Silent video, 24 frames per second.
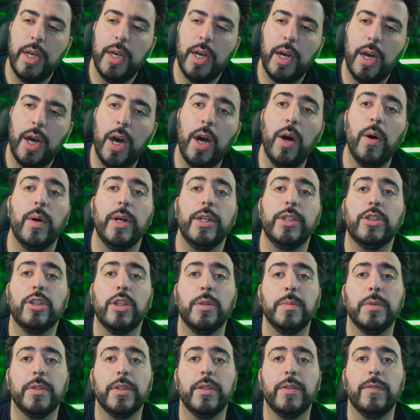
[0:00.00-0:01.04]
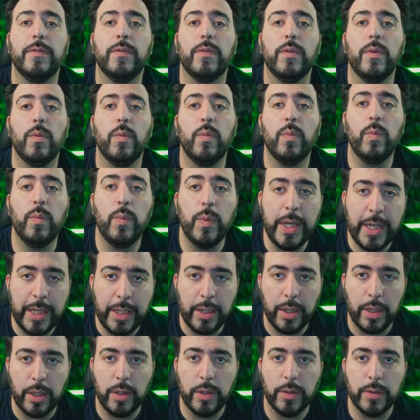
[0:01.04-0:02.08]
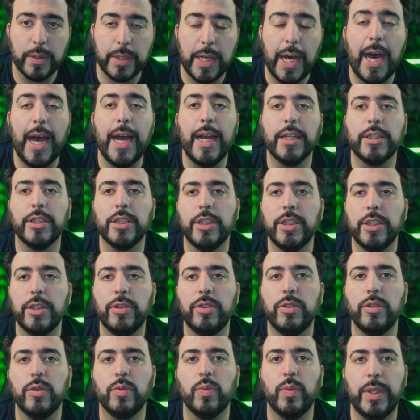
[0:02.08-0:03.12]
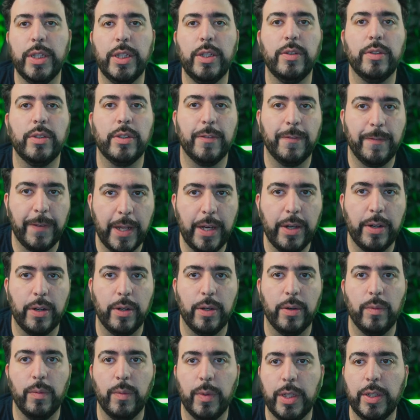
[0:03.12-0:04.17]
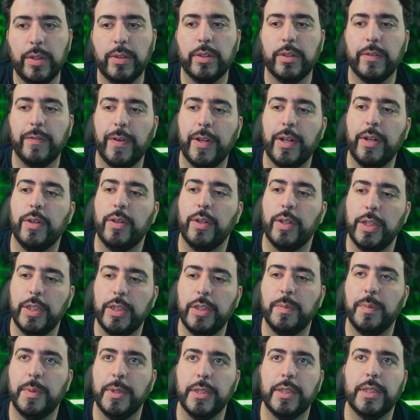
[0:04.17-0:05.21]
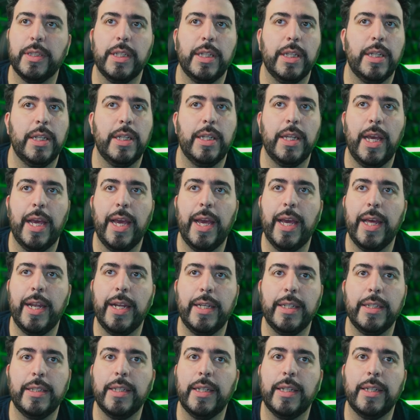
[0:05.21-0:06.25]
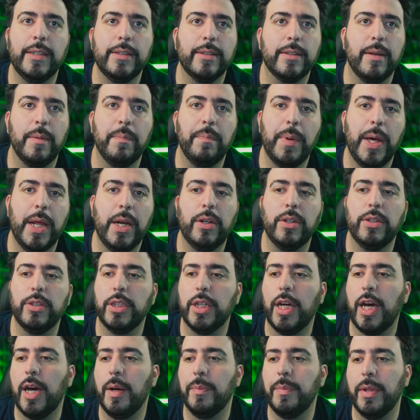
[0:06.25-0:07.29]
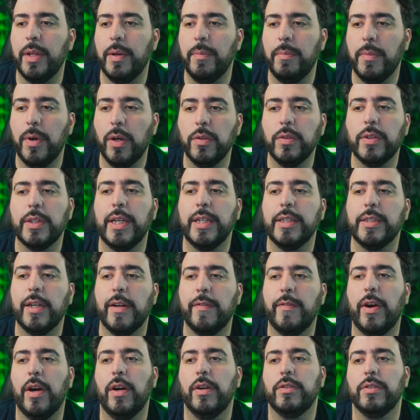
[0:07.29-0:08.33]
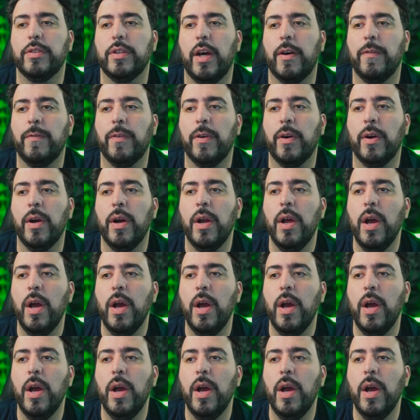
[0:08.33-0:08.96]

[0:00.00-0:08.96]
Oh, in terms of Windows, I actually just use Windows Defender. Windows Defender is built in and it does a better job than most antivirus software